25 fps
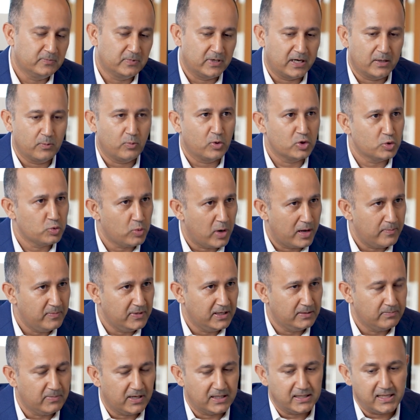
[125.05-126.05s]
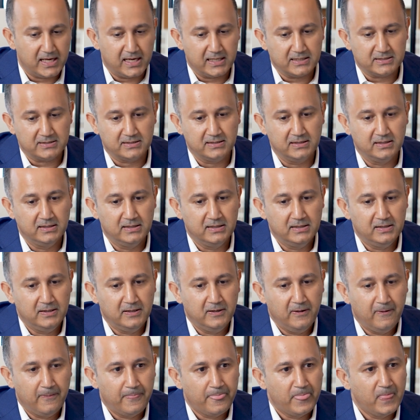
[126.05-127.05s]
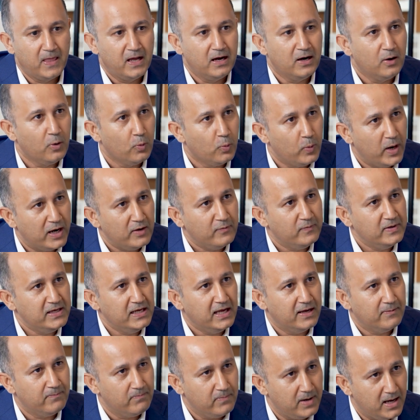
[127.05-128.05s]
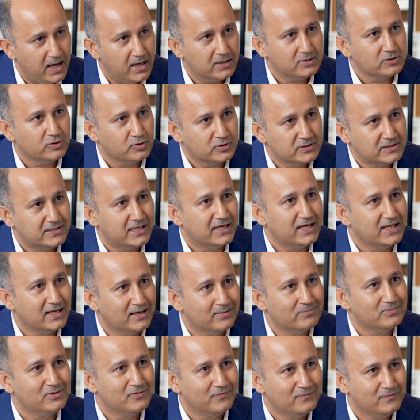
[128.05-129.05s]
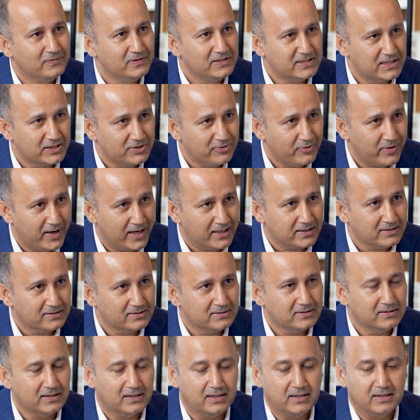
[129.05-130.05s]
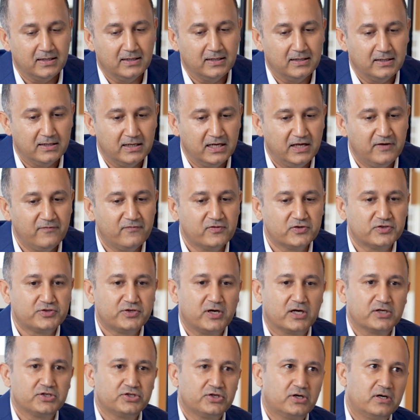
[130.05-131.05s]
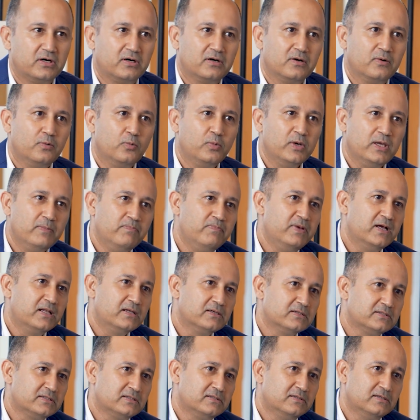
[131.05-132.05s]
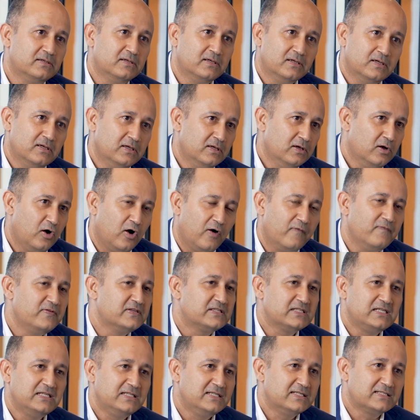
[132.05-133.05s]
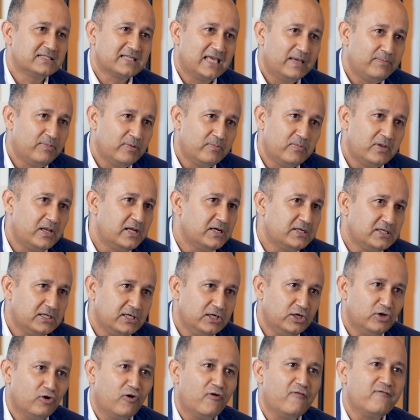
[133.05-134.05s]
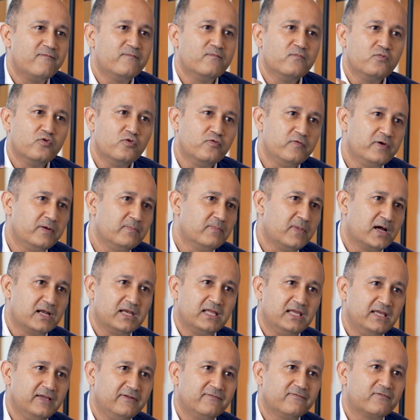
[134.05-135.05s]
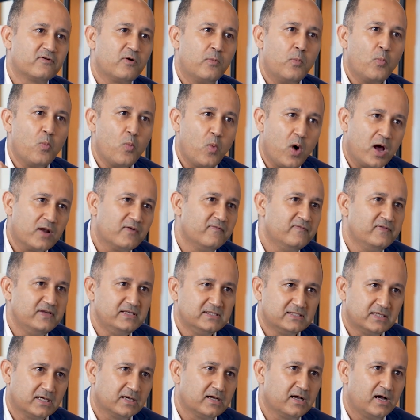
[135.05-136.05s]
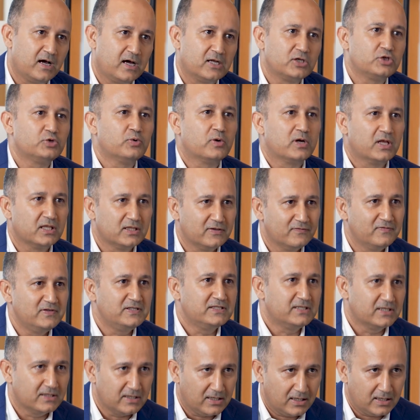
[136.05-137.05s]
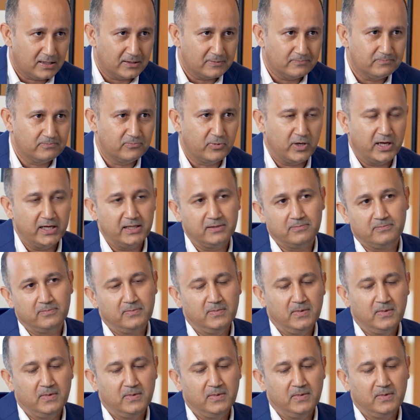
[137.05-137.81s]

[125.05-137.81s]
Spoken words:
Right? What do I mean by that? When we embarked on setting up the Visa Direct infrastructure, we built obviously this capability of moving money from one Visa card to another Visa card, right?